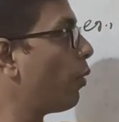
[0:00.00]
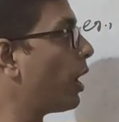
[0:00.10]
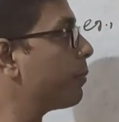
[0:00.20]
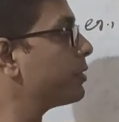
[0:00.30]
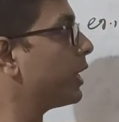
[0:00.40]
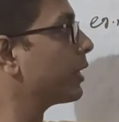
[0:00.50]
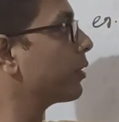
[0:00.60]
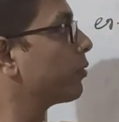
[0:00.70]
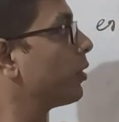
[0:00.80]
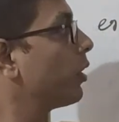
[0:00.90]
I am telling
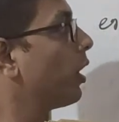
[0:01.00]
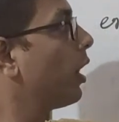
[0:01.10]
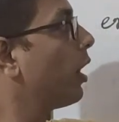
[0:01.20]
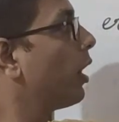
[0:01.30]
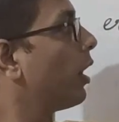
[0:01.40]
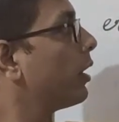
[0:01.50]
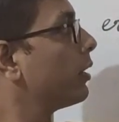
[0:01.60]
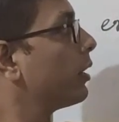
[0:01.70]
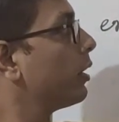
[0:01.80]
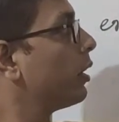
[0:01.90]
you.
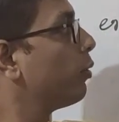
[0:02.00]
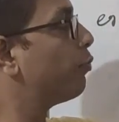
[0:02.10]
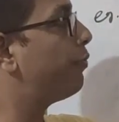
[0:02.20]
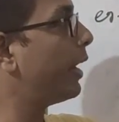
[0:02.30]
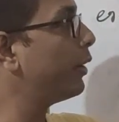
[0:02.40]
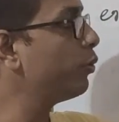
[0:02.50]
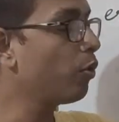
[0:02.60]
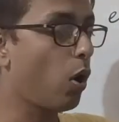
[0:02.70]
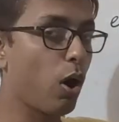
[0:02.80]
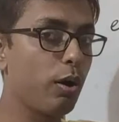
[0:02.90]
And value
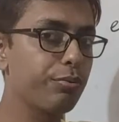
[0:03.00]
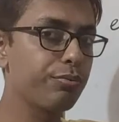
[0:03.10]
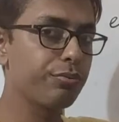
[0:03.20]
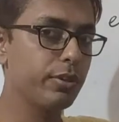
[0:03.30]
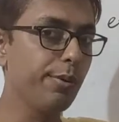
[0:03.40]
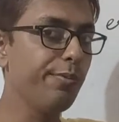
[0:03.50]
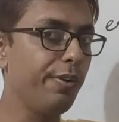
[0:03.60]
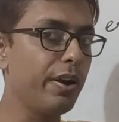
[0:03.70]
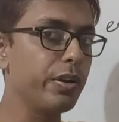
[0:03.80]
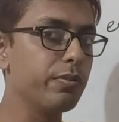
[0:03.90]
of the
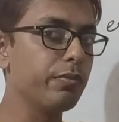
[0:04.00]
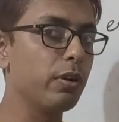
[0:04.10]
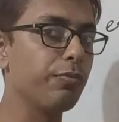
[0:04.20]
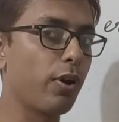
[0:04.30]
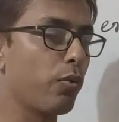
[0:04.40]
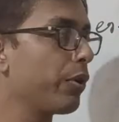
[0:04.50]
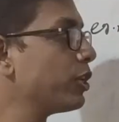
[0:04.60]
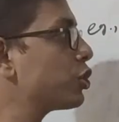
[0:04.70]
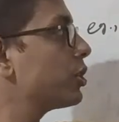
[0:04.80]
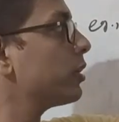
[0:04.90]
variable for
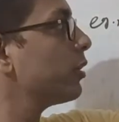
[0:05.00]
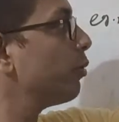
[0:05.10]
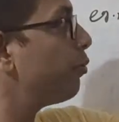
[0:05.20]
which the